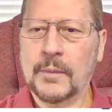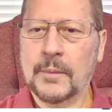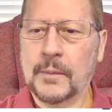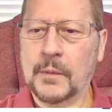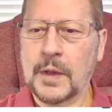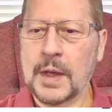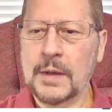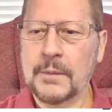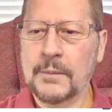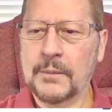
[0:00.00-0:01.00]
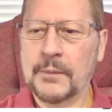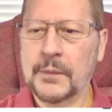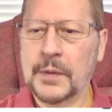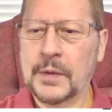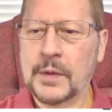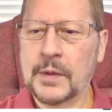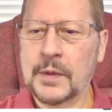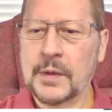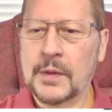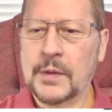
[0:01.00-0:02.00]
Okay?
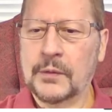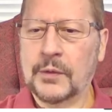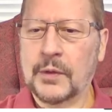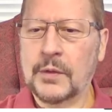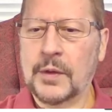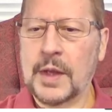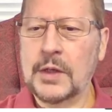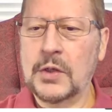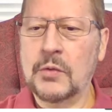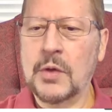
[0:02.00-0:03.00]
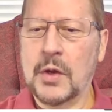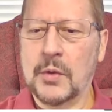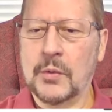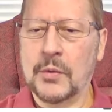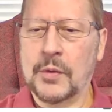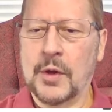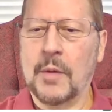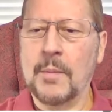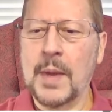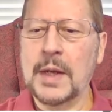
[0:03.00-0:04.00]
So then there are
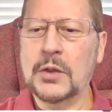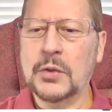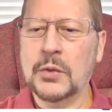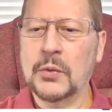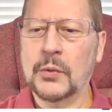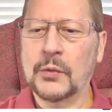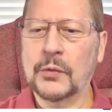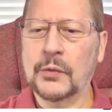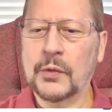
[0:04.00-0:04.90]
many tools